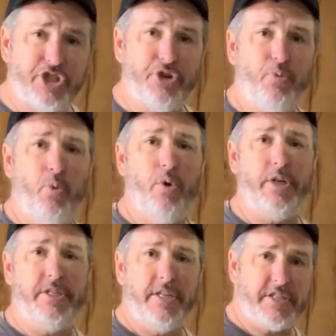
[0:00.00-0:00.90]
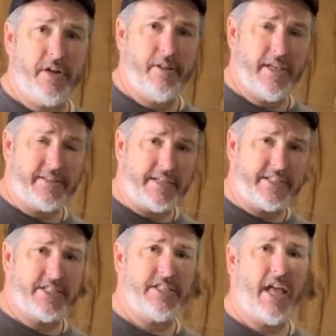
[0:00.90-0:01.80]
your wood, it's going to let that
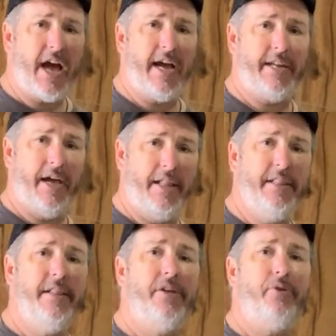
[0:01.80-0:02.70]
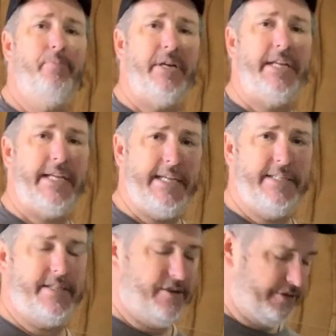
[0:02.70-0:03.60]
slide a little bit
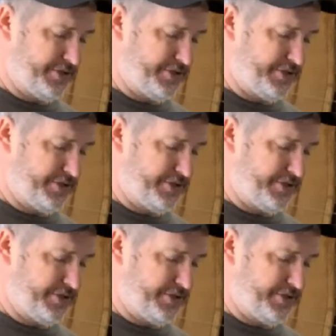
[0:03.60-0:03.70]
easier.